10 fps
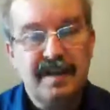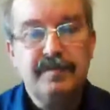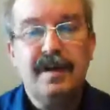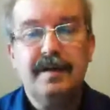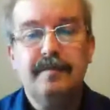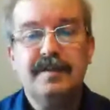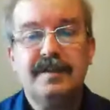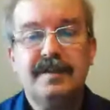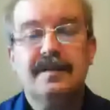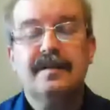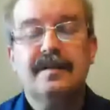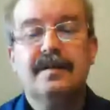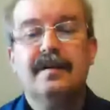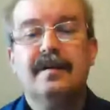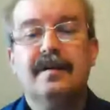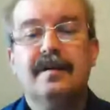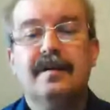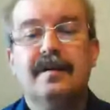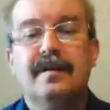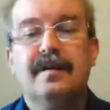But sometimes
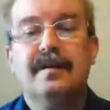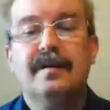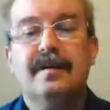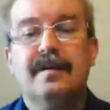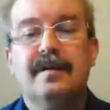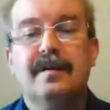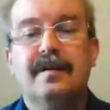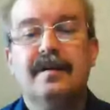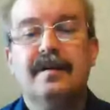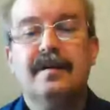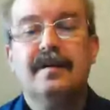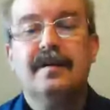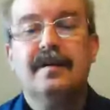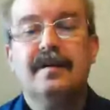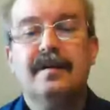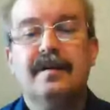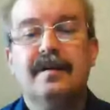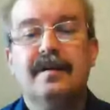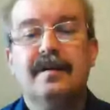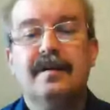stress can be
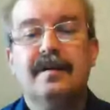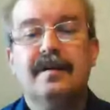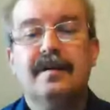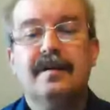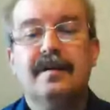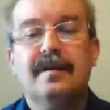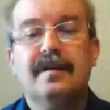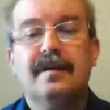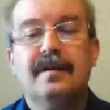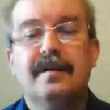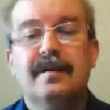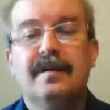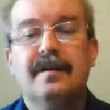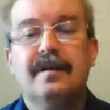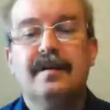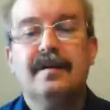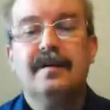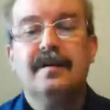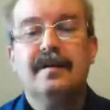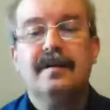overbearing,
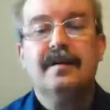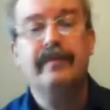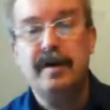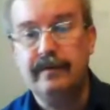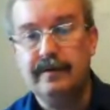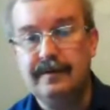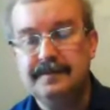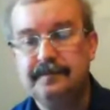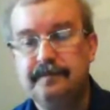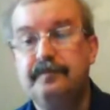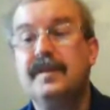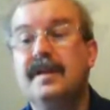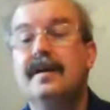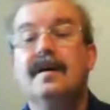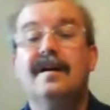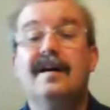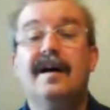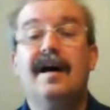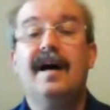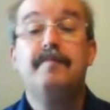can be overpowerful,
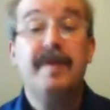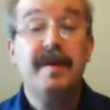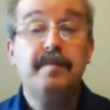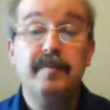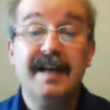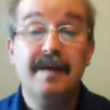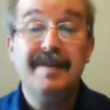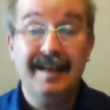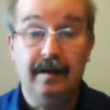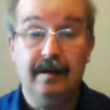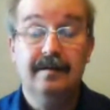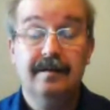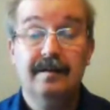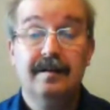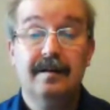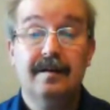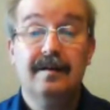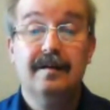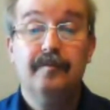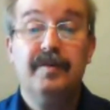and people become ill
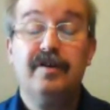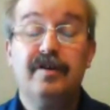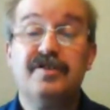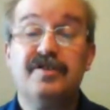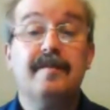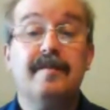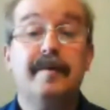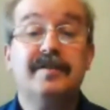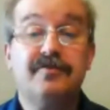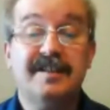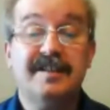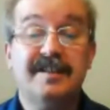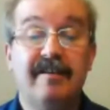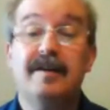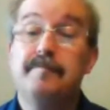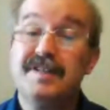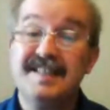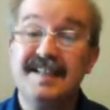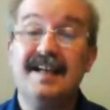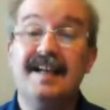because of the amount of stress they're under,
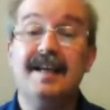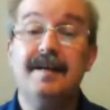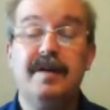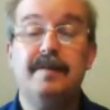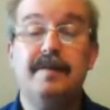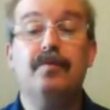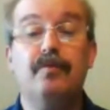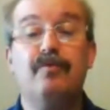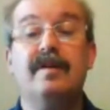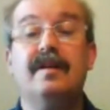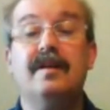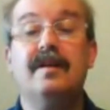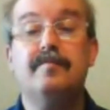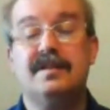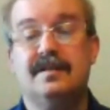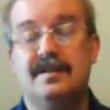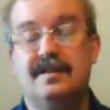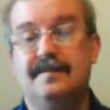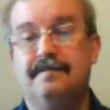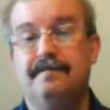particularly people who are running a business.